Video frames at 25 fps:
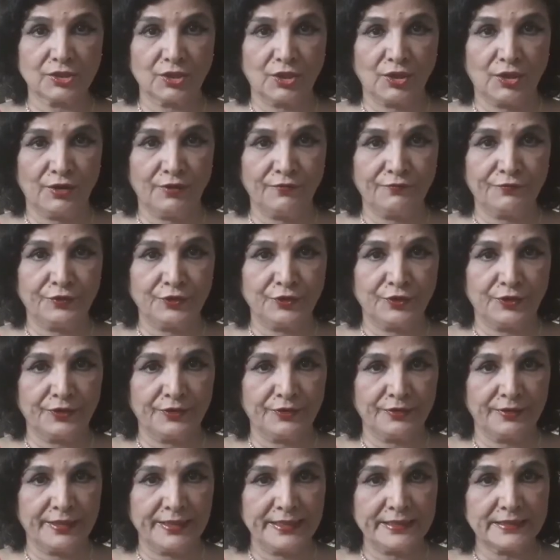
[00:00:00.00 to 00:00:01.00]
of your
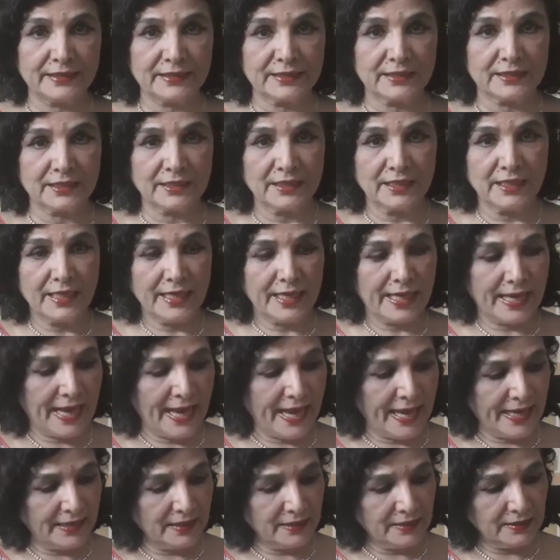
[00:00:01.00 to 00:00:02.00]
wrist
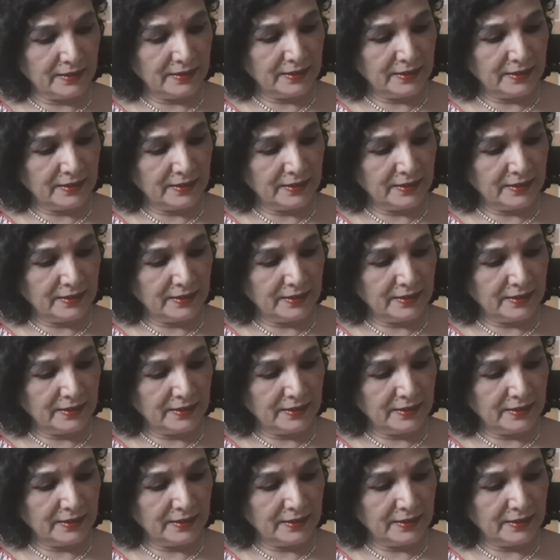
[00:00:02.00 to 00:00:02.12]
and